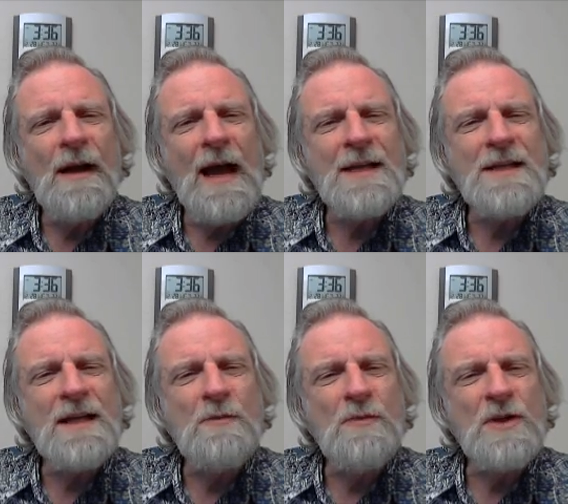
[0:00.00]
as
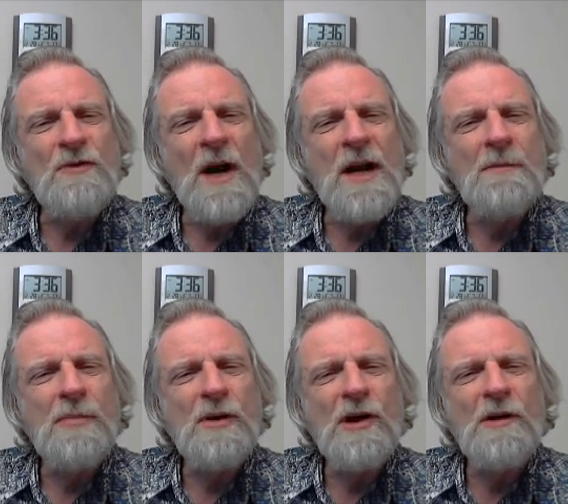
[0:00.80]
I was writing the
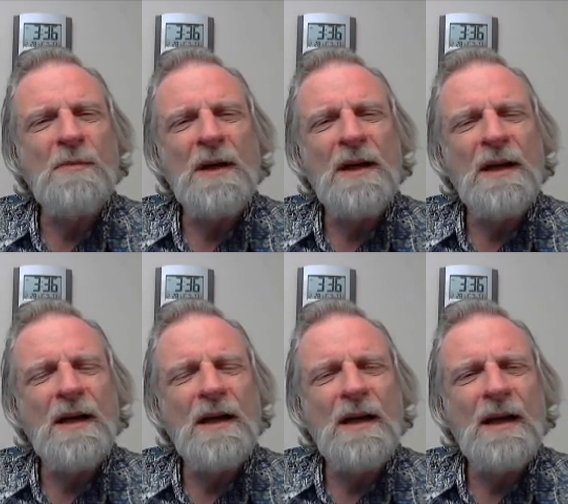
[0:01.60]
blurb
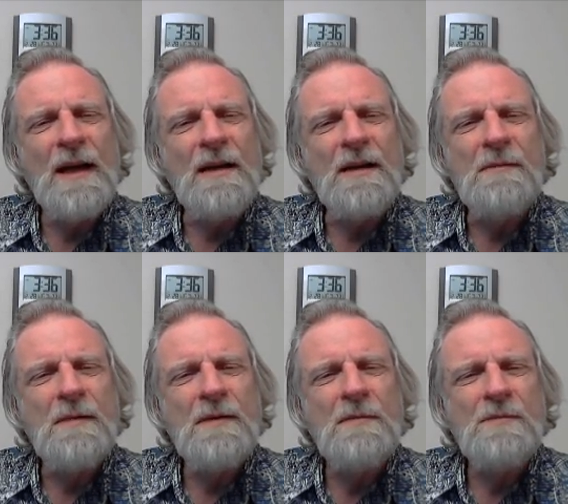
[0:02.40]
and
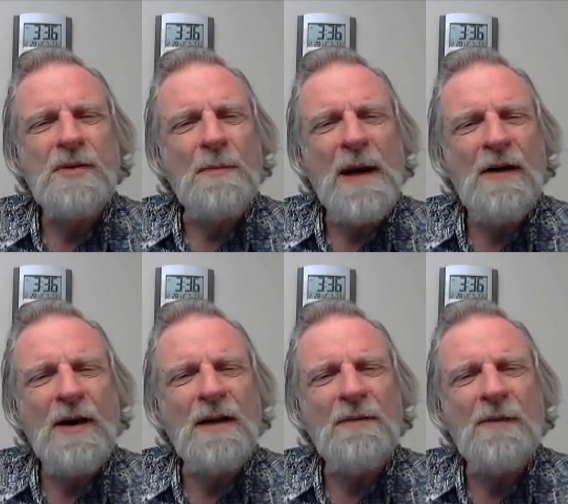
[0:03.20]

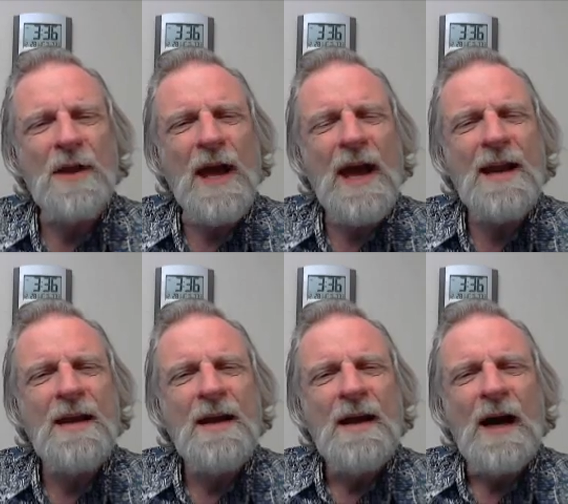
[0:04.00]
preparing for that,
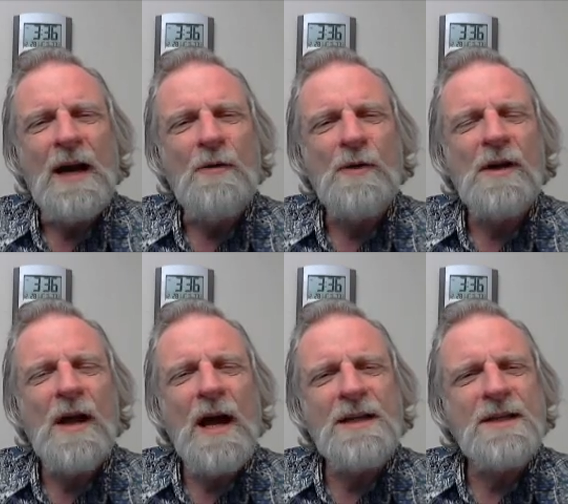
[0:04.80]
I
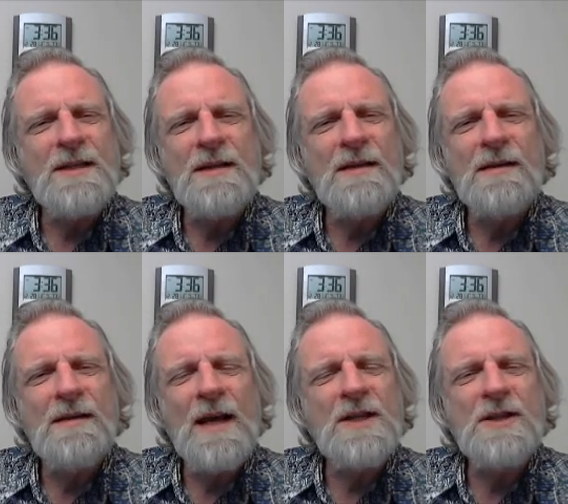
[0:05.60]
realized
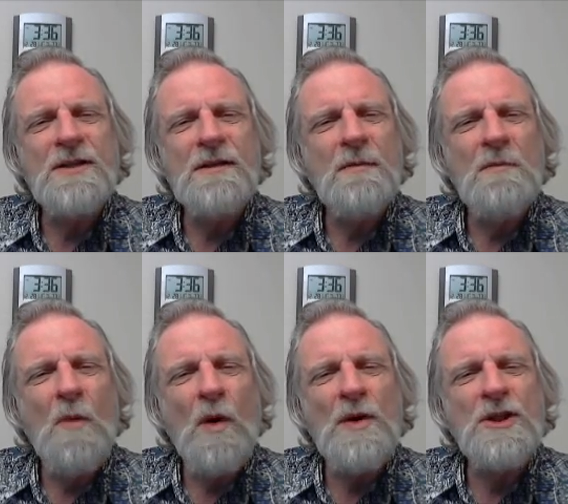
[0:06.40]
that it's
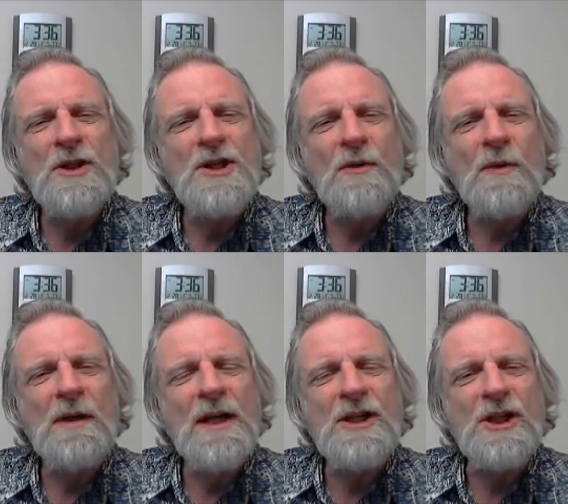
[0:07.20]
more than just a
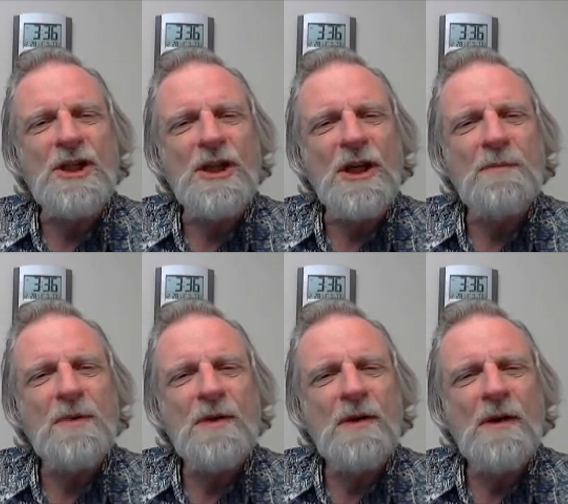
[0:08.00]
relationship
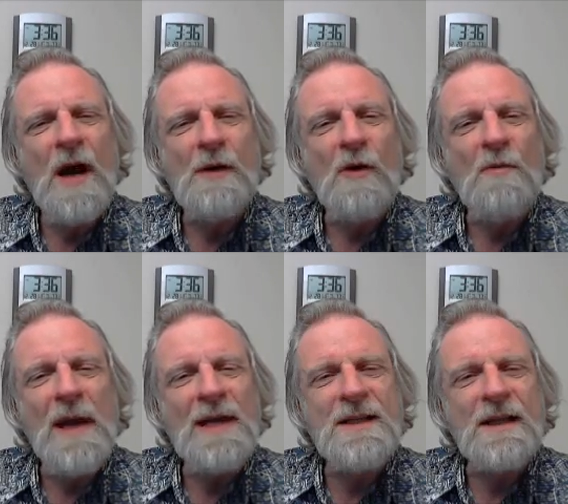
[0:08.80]
on a
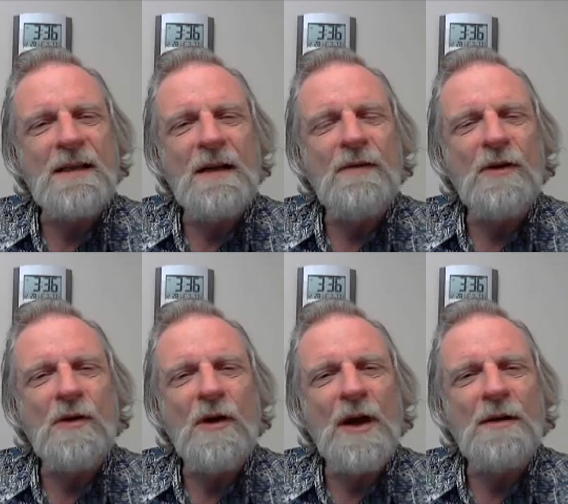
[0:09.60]
romantic level
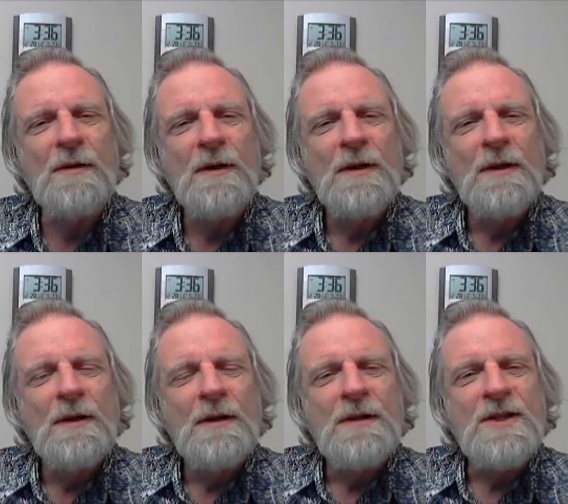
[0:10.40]
or on a
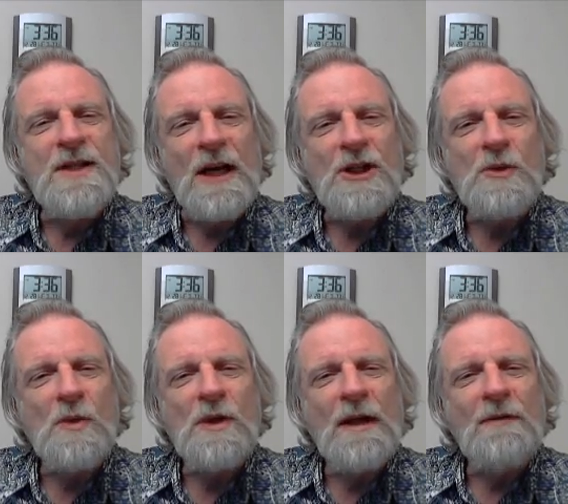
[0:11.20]

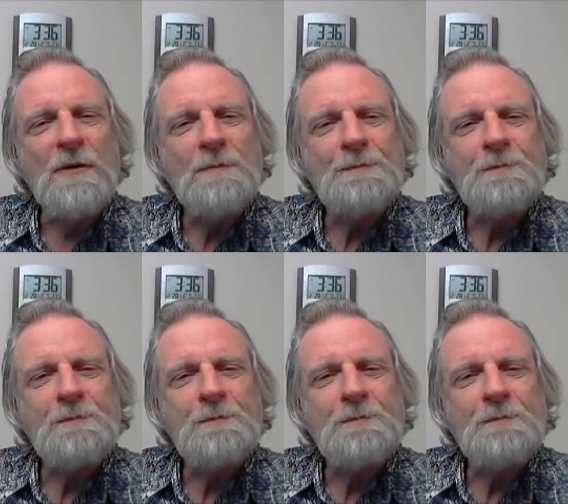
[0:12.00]
sexual level,